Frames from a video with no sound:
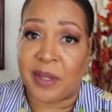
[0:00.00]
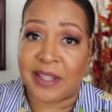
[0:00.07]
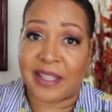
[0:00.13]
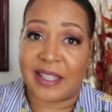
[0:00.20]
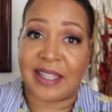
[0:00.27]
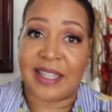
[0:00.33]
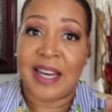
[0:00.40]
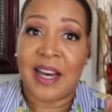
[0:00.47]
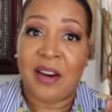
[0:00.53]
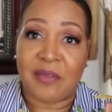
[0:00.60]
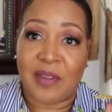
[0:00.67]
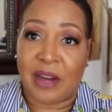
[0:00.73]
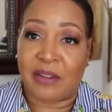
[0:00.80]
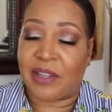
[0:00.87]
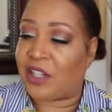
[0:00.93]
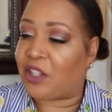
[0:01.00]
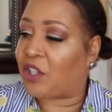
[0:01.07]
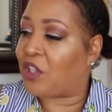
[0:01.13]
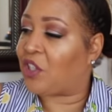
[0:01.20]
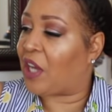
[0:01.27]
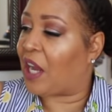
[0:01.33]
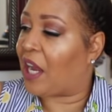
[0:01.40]
put the foundation
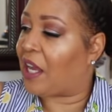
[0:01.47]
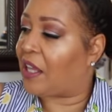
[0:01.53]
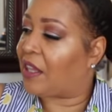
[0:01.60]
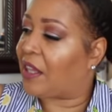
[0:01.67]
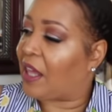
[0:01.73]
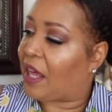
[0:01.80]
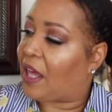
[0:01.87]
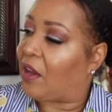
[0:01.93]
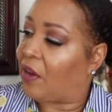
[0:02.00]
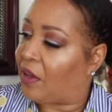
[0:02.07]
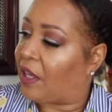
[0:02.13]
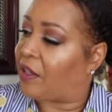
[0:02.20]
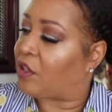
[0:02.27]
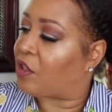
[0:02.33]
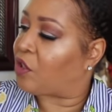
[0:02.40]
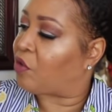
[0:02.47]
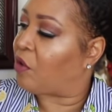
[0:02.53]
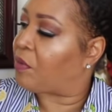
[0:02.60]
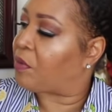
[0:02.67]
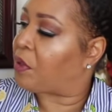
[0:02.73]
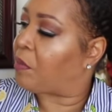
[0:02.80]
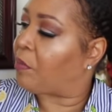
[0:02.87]
shade in the
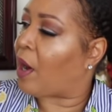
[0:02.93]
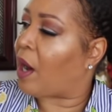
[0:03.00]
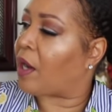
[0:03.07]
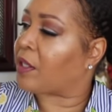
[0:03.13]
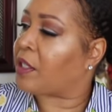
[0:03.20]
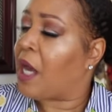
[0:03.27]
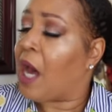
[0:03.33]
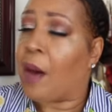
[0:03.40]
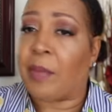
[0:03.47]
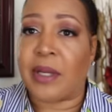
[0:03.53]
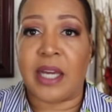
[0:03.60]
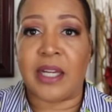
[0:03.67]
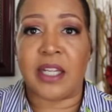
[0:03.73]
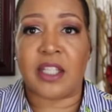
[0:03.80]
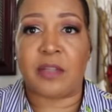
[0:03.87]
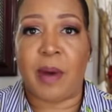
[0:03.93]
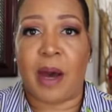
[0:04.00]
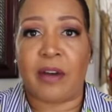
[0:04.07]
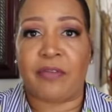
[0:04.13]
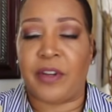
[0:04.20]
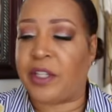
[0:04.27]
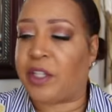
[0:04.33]
description box. But yeah, this is
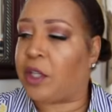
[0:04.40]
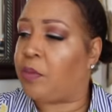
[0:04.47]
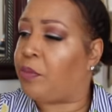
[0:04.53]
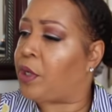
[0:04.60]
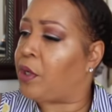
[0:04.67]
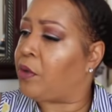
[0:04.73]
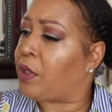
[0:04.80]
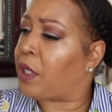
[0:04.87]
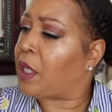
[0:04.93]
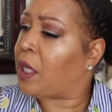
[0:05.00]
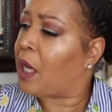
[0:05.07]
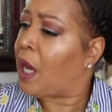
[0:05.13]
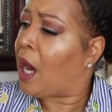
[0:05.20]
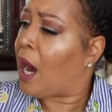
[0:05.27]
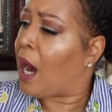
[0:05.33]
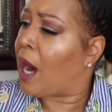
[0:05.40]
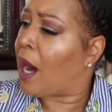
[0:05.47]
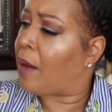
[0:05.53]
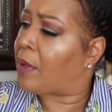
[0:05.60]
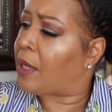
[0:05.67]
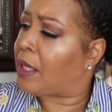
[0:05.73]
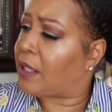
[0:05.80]
by Fenty Beauty.
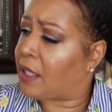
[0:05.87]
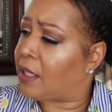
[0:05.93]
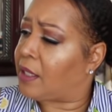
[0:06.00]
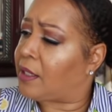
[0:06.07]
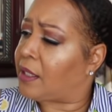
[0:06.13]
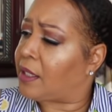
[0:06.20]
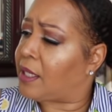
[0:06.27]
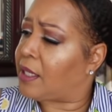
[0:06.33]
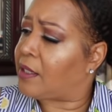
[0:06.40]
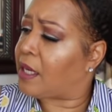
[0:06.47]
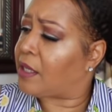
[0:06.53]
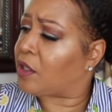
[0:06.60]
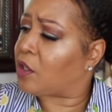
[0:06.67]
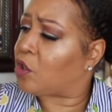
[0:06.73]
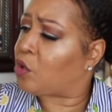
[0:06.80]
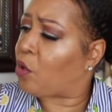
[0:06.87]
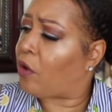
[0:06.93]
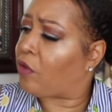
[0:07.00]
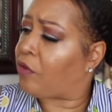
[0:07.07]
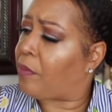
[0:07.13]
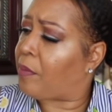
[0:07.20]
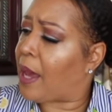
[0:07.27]
Um, it is a, it says a
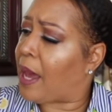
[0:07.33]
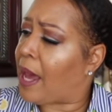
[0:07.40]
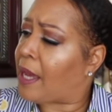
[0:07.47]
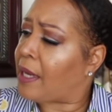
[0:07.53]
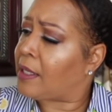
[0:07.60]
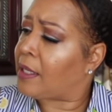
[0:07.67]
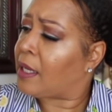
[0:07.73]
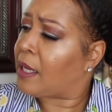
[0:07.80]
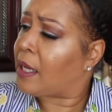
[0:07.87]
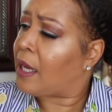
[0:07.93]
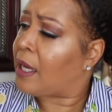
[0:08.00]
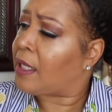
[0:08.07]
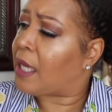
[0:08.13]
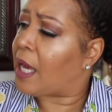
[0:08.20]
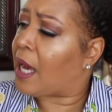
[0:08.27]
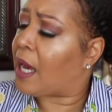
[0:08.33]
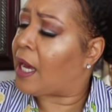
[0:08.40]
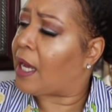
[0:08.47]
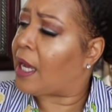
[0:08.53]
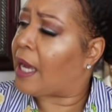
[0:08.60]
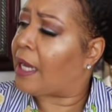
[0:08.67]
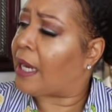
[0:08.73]
soft matte.
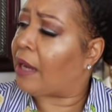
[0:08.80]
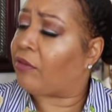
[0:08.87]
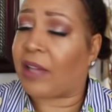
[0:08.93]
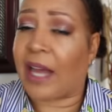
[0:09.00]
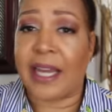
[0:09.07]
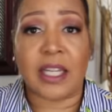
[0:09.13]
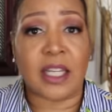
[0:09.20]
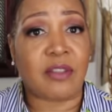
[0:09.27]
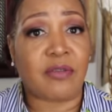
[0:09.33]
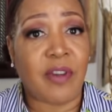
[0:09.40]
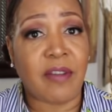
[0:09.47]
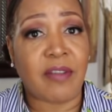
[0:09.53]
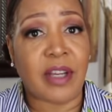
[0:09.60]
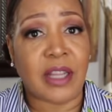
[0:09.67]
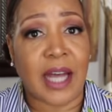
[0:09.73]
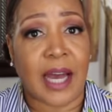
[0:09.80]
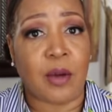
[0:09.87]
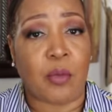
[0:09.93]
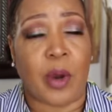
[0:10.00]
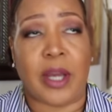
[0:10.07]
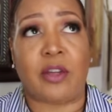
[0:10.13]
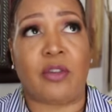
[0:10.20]
Yeah, and I like it. It's very
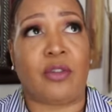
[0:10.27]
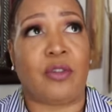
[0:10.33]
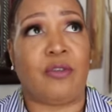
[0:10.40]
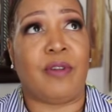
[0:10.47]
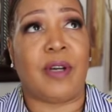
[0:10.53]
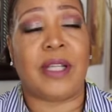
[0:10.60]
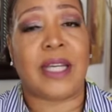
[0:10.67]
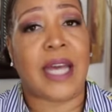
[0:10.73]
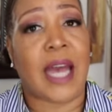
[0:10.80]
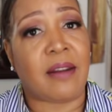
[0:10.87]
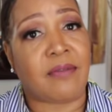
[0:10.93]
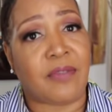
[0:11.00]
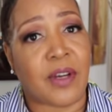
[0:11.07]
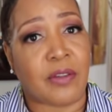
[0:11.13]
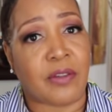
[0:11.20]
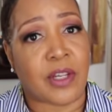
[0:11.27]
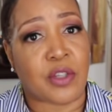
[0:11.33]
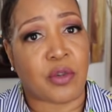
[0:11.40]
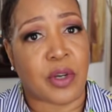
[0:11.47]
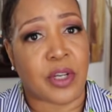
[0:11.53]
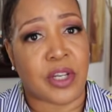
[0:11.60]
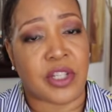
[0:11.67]
lightweight. You, you really can't feel
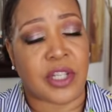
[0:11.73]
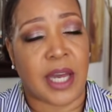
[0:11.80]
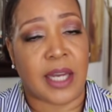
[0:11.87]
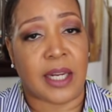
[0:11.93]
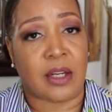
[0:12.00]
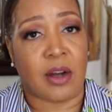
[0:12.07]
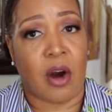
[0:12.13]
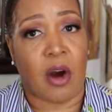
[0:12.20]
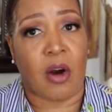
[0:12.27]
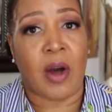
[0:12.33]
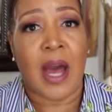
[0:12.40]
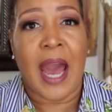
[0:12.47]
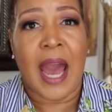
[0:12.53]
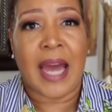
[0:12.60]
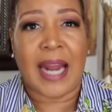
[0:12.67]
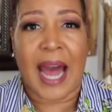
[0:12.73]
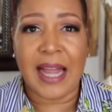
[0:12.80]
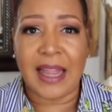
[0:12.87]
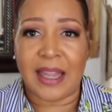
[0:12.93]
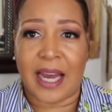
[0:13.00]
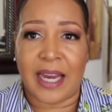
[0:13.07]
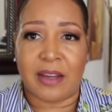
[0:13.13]
this on your skin at all. And
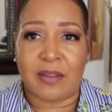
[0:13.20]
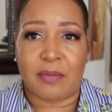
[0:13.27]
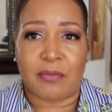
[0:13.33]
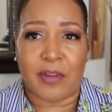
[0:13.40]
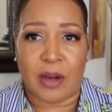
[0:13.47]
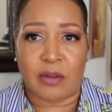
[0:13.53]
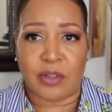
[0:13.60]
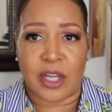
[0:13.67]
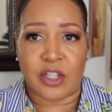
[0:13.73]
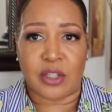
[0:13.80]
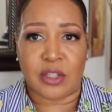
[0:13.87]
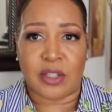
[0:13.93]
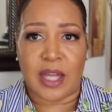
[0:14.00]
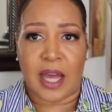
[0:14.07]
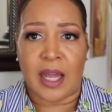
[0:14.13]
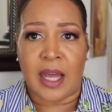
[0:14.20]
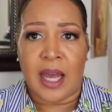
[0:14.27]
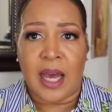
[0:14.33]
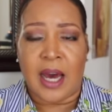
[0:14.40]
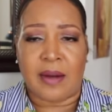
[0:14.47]
I like foundations that